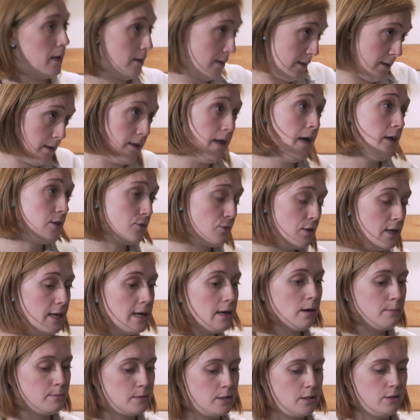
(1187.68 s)
and has really
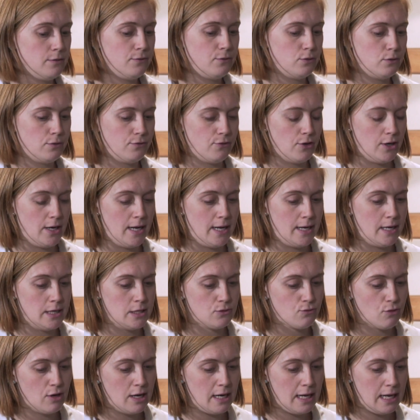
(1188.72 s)
come to the forefront and
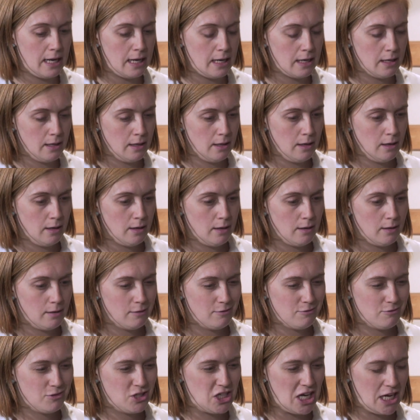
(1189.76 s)
has really
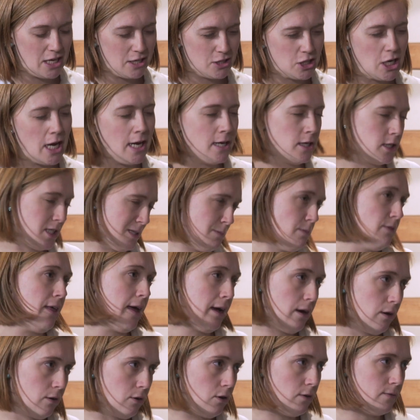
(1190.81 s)
changed some of
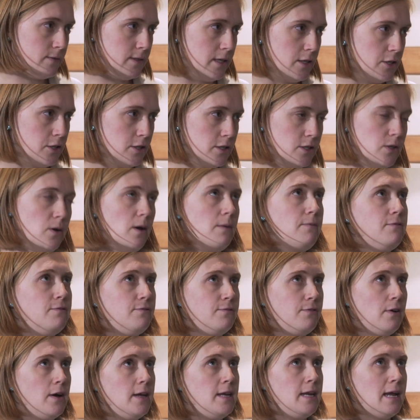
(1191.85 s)
that conversation. So I
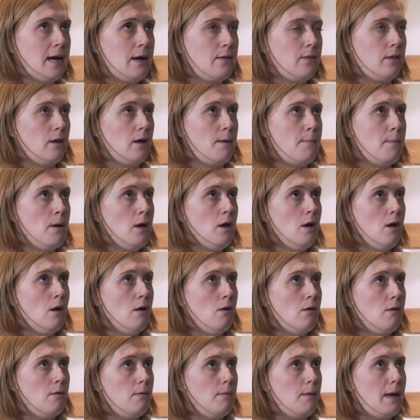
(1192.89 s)
find now that I'm
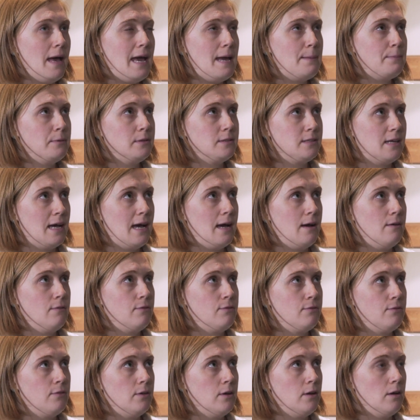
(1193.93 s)
able to
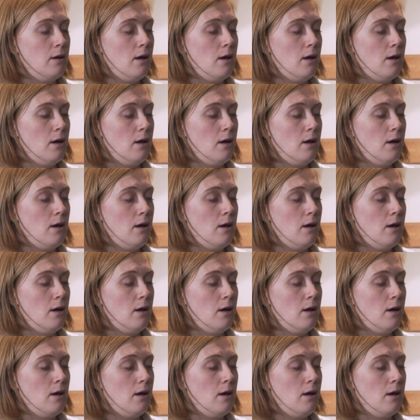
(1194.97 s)
have